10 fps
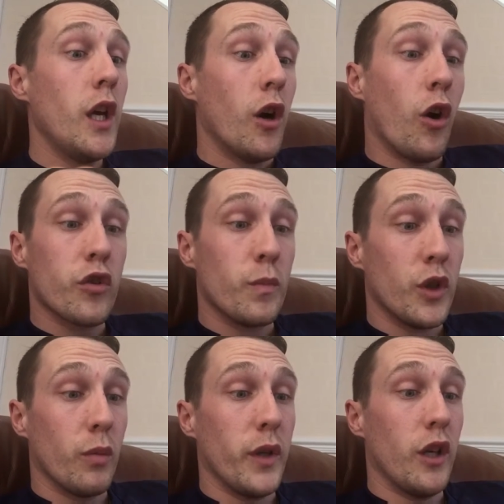Osman
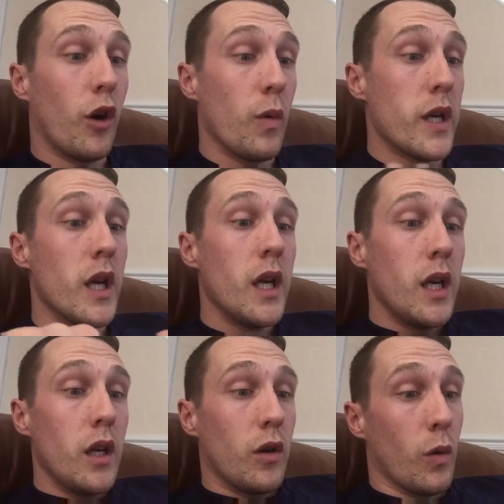will be going,
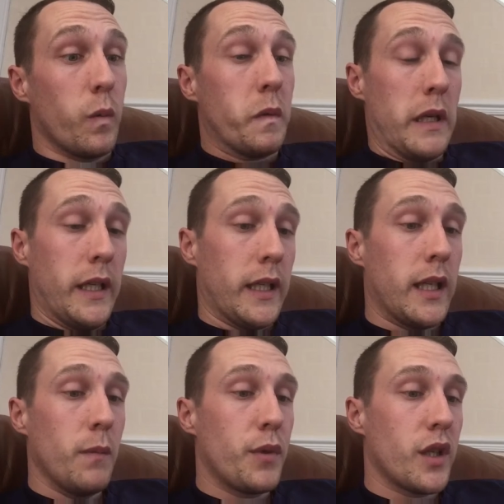hopefully
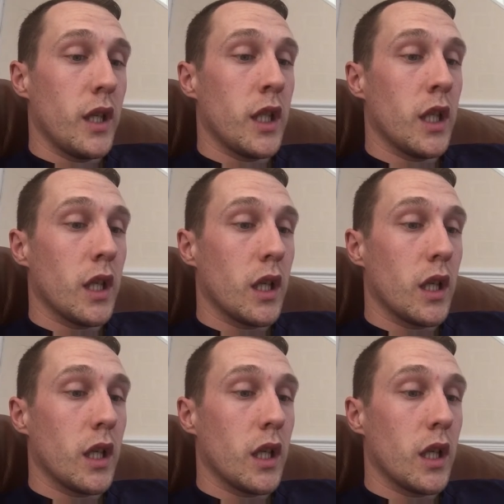Gibson,